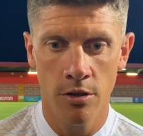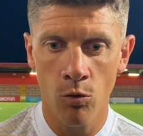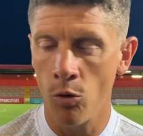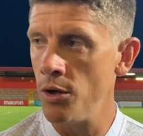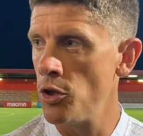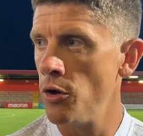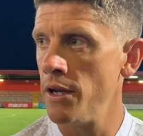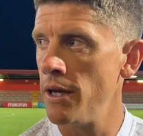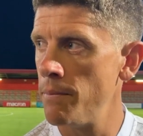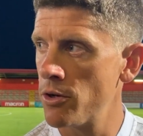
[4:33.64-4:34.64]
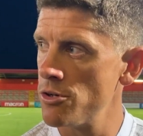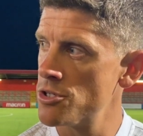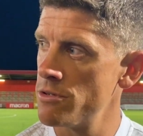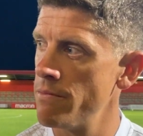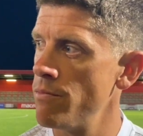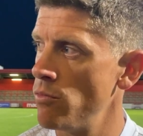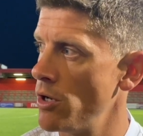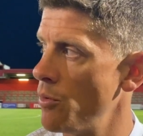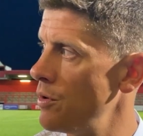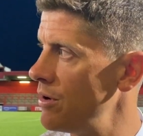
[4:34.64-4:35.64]
what we're doing here because
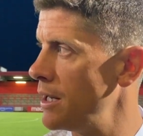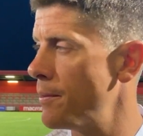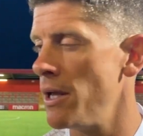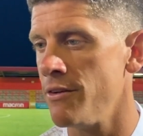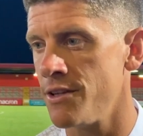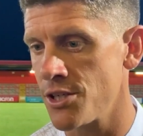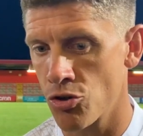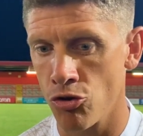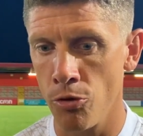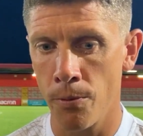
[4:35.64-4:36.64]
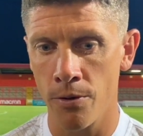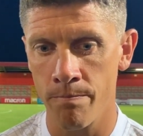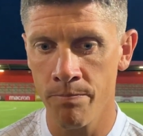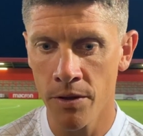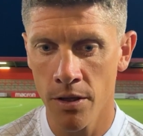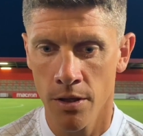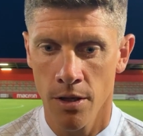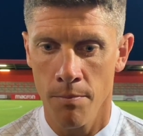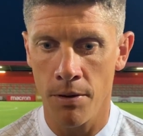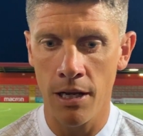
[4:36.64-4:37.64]
you know we really believe in this group
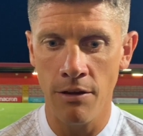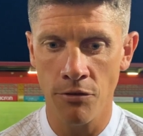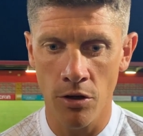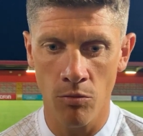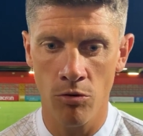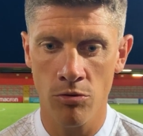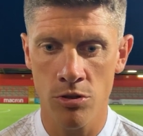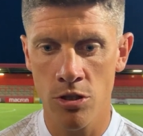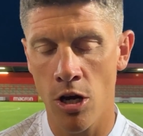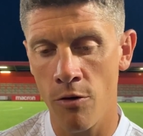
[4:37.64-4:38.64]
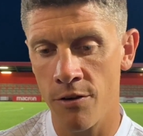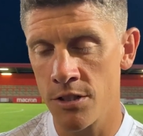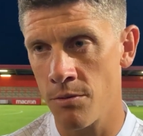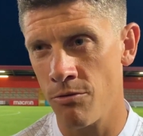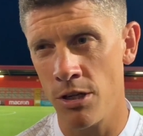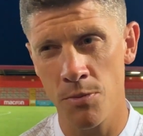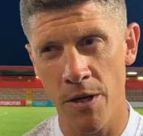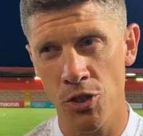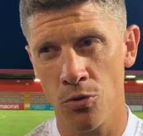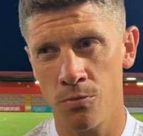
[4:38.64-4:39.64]
and believe that we're on to hopefully something really
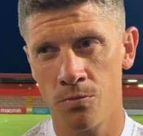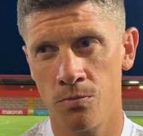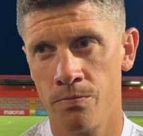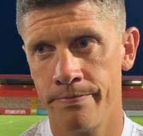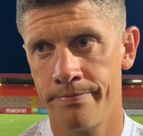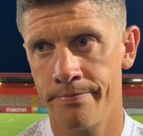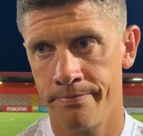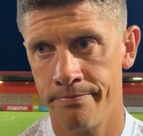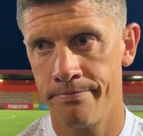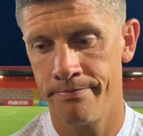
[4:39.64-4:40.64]
special. Cheers,